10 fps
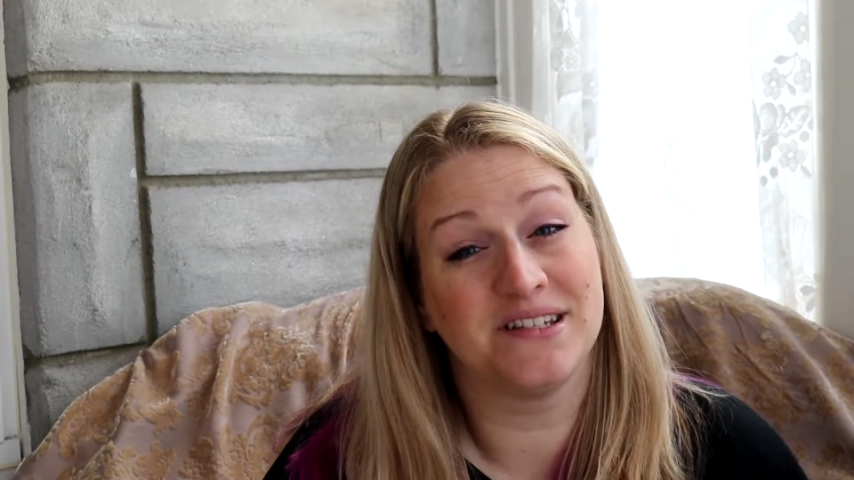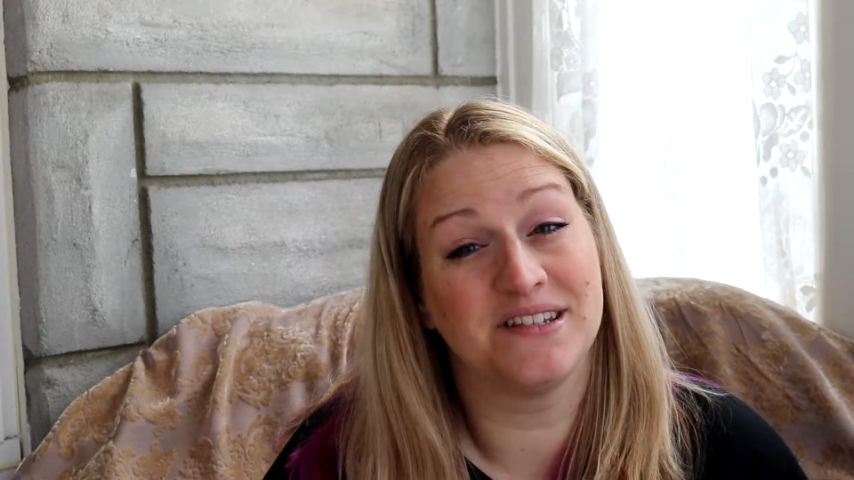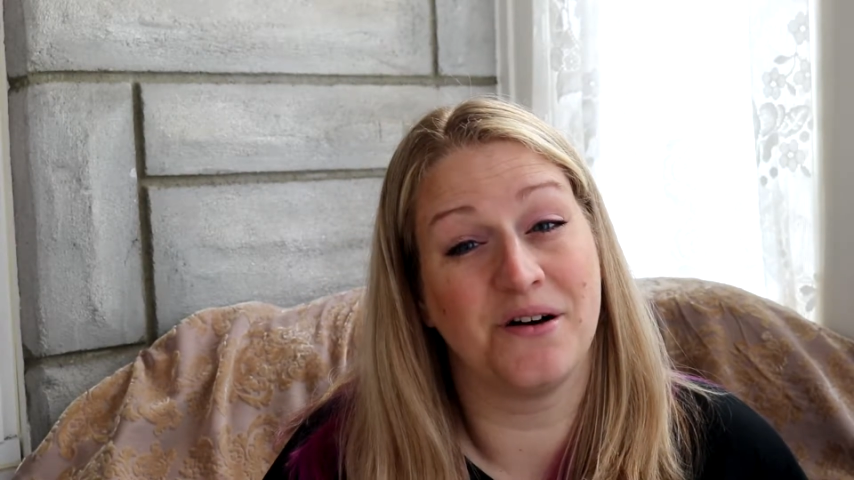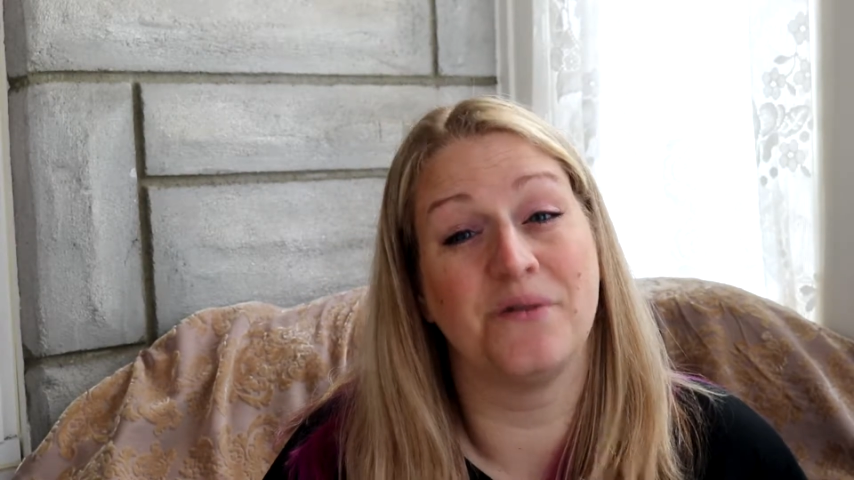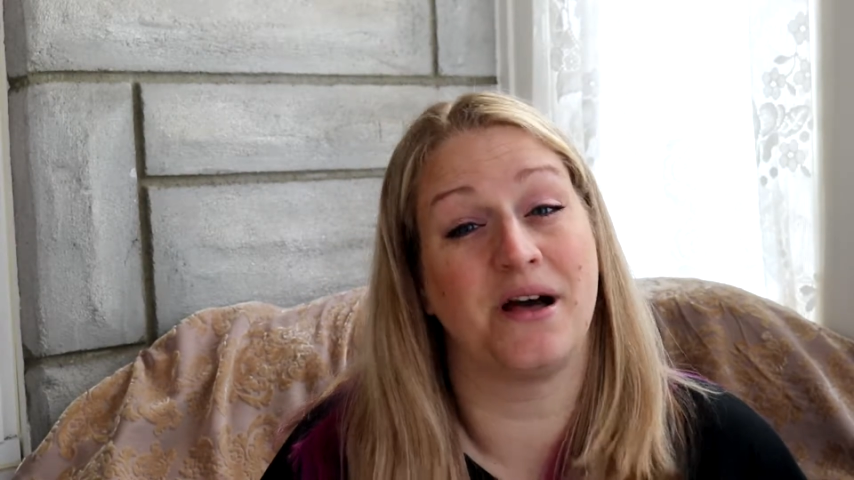
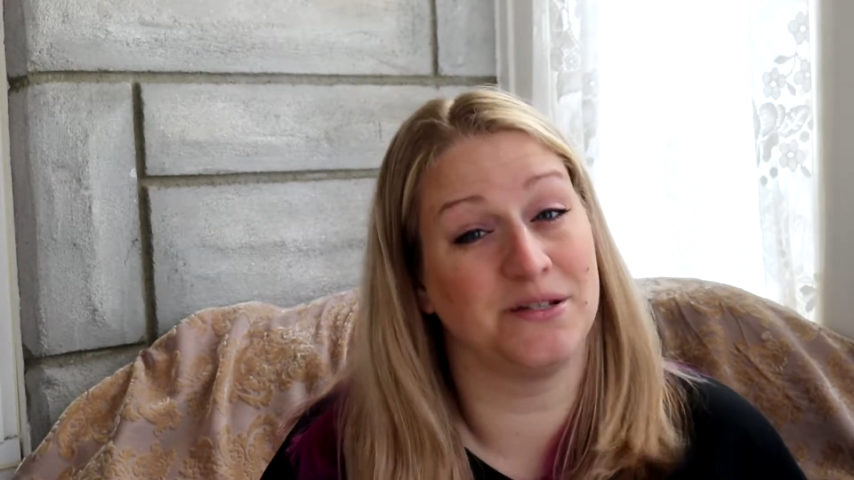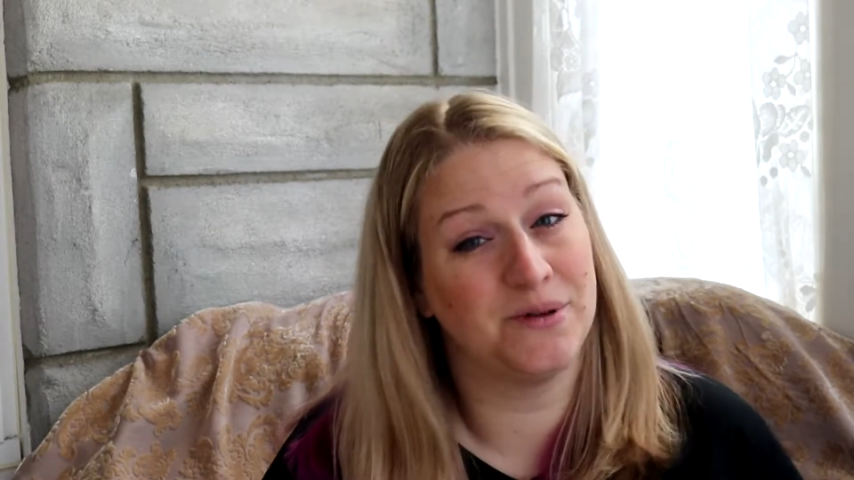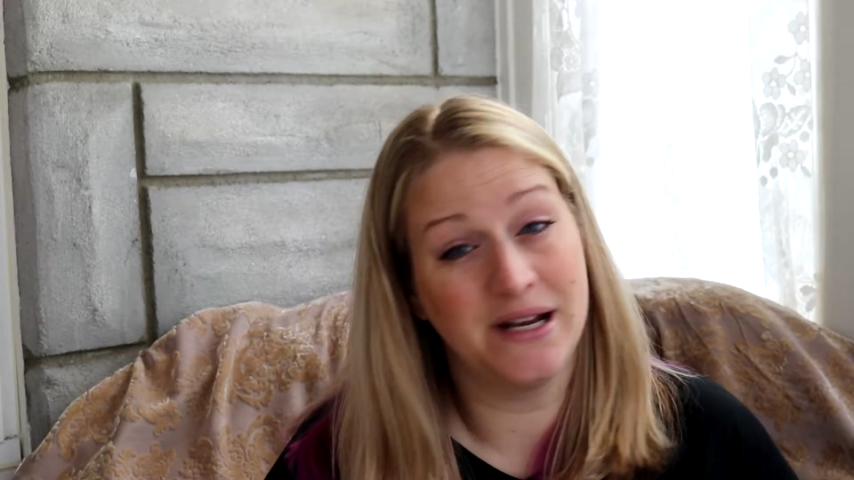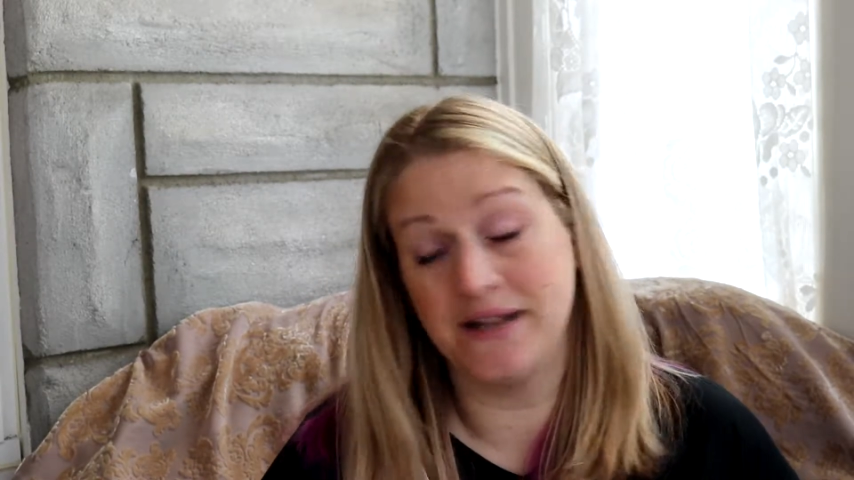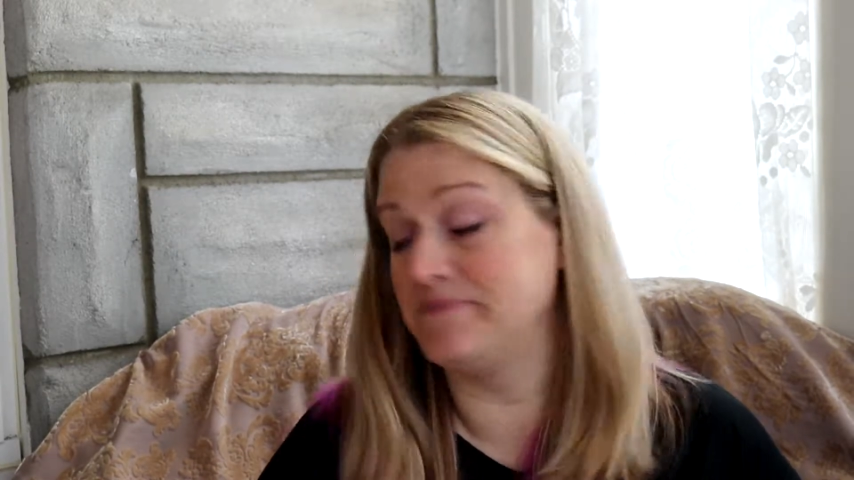So that's
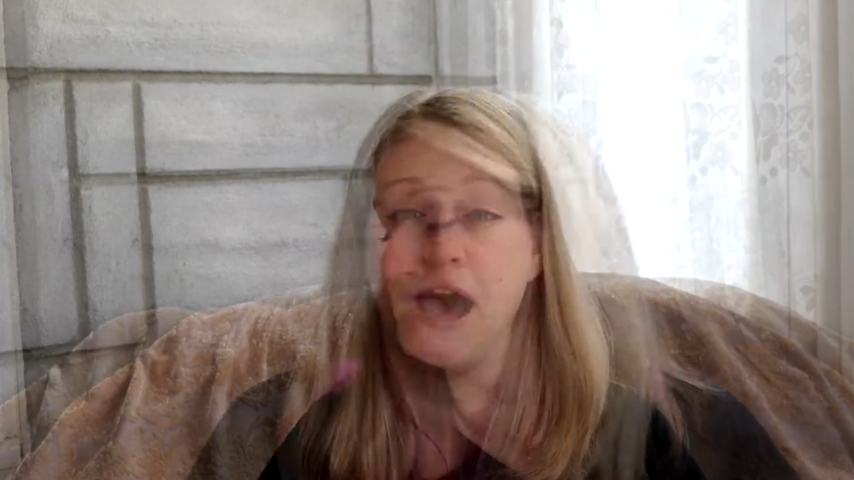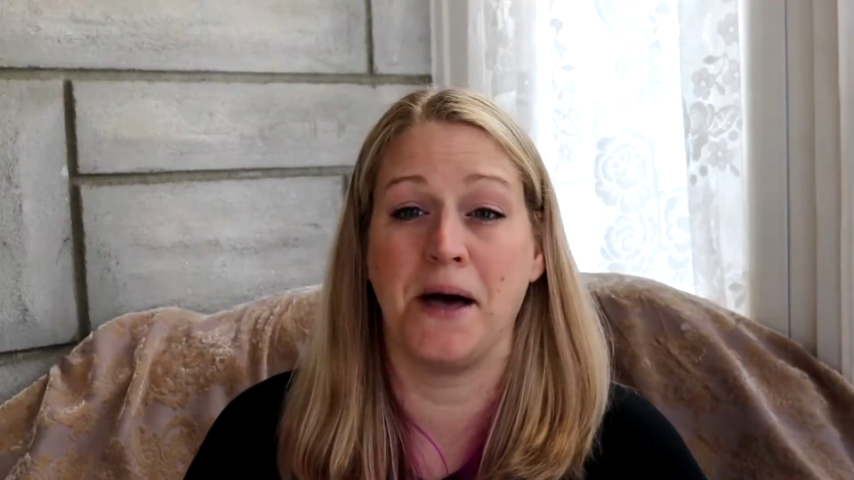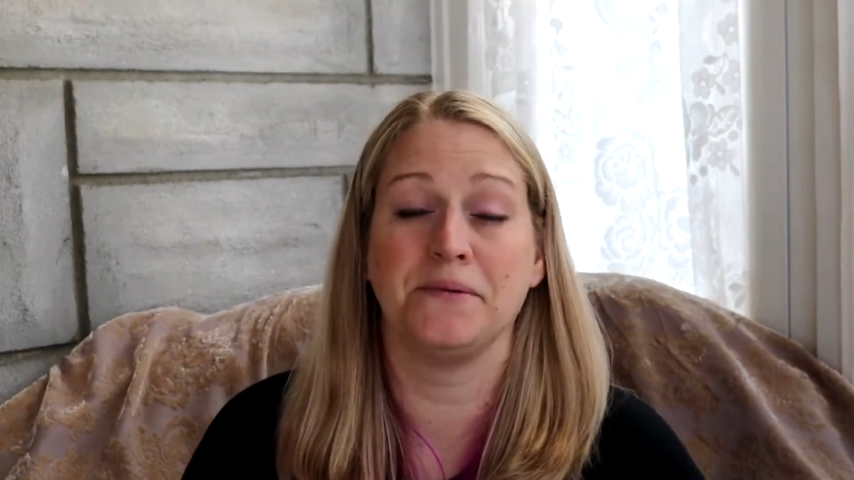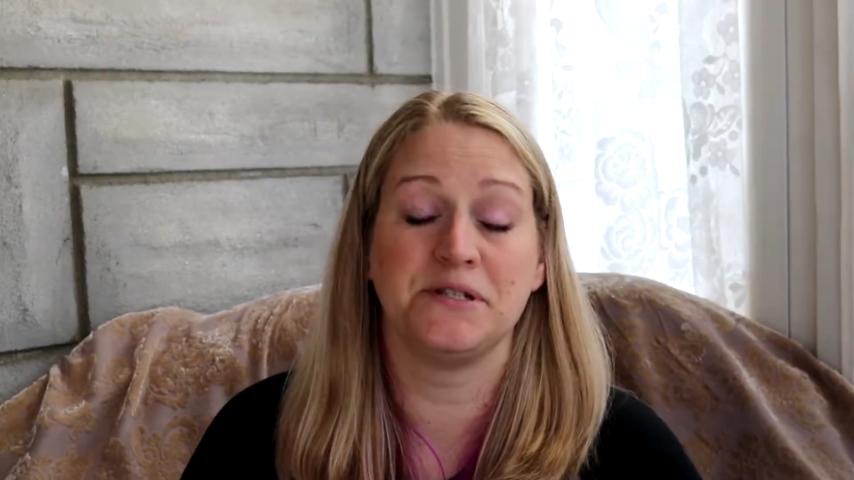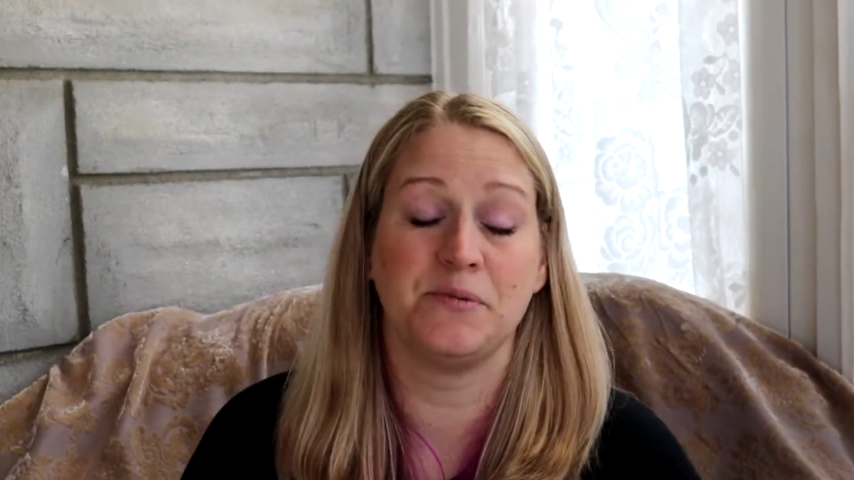what I did.
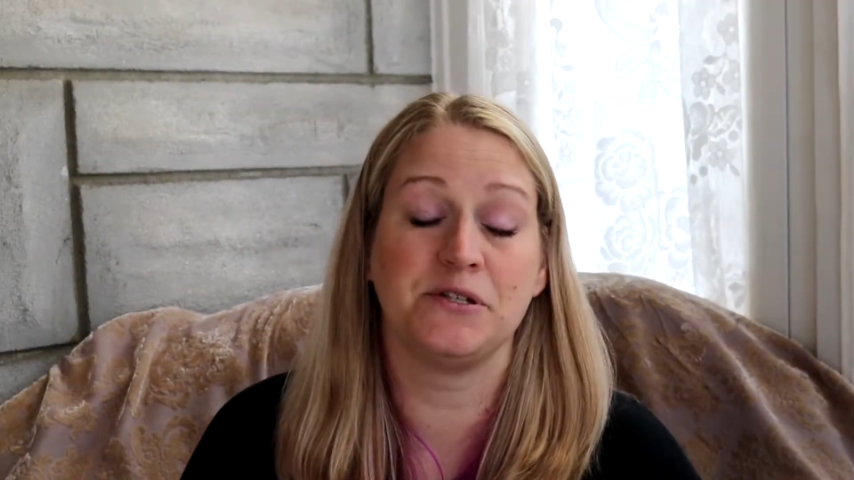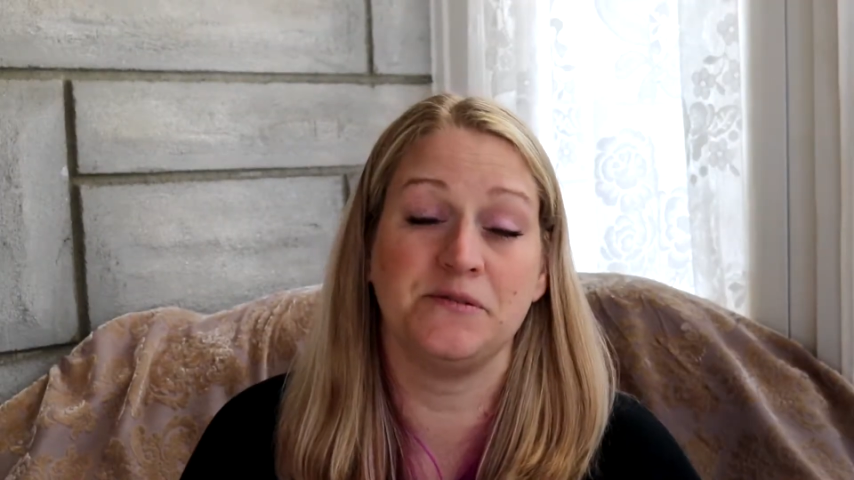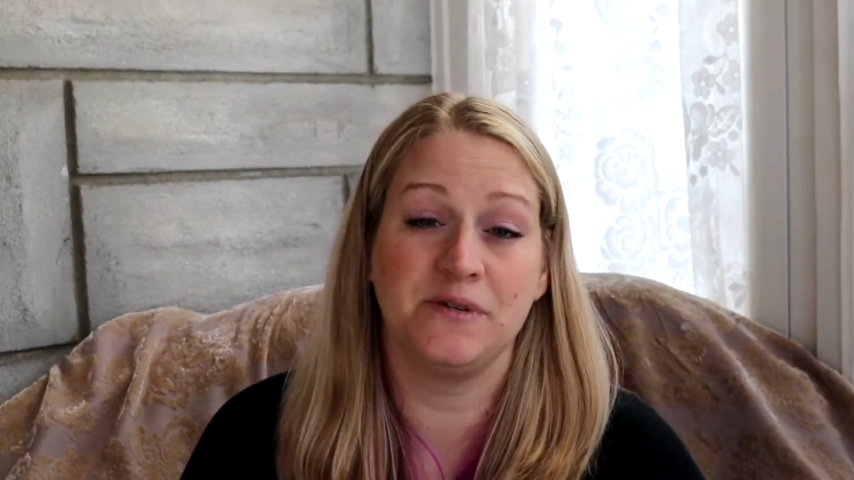I was supposed to